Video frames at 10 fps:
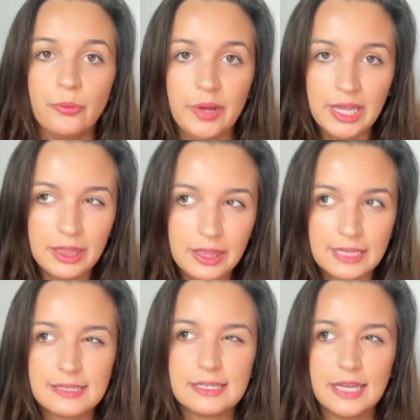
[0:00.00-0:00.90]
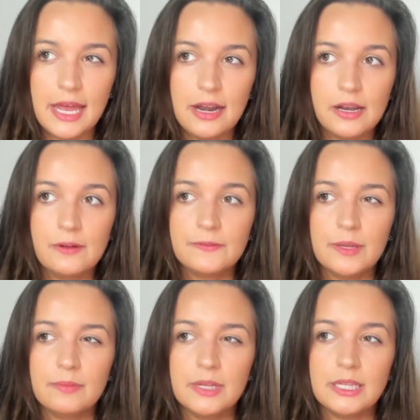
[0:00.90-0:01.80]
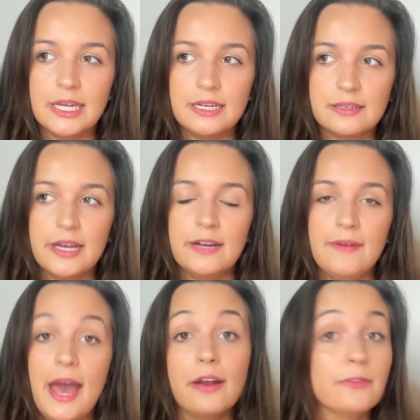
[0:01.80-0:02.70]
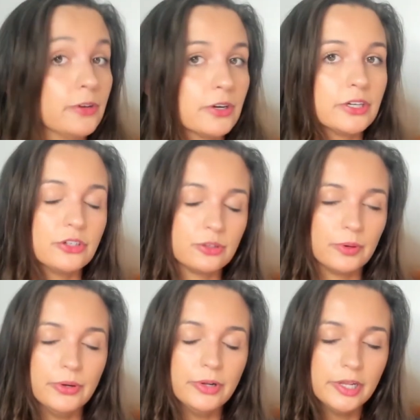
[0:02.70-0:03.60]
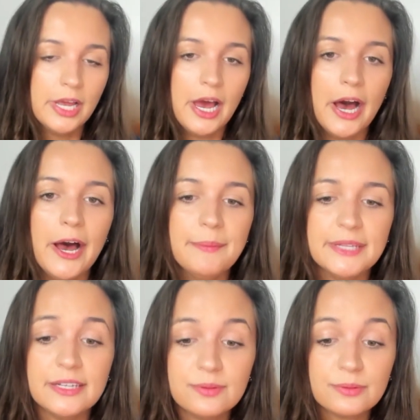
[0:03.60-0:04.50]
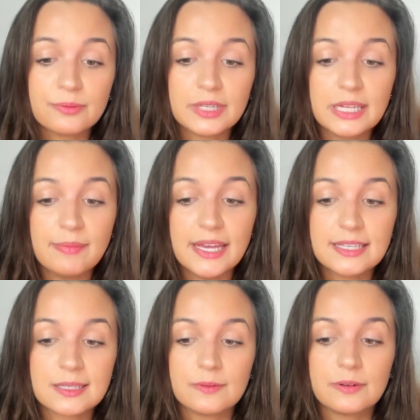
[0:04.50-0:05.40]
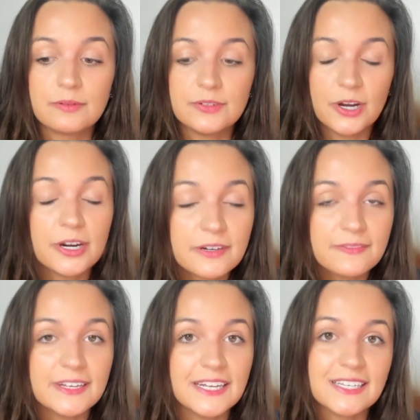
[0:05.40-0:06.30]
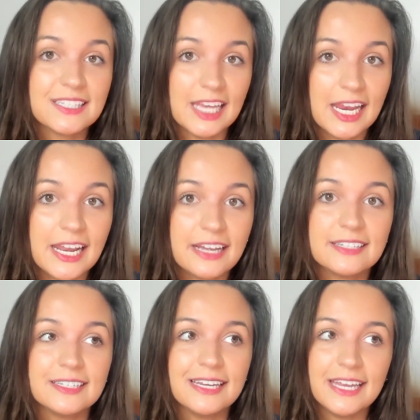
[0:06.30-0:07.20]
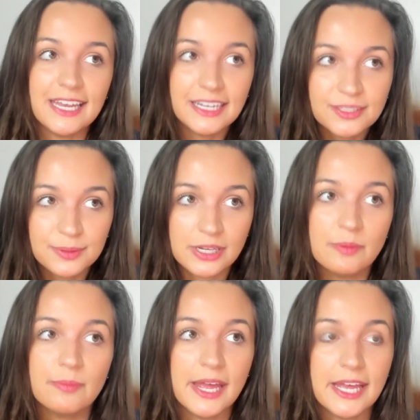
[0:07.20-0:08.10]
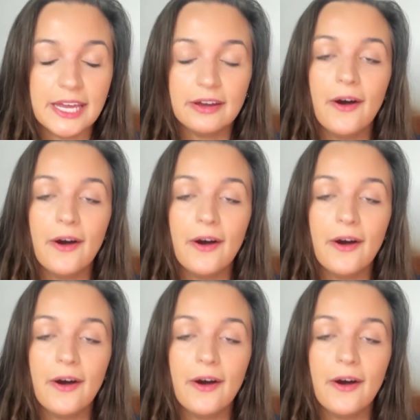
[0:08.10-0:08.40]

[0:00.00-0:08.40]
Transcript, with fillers: with instead of something that is kind of out of your control. Um, and that's what really makes photography exciting because it is what you make it.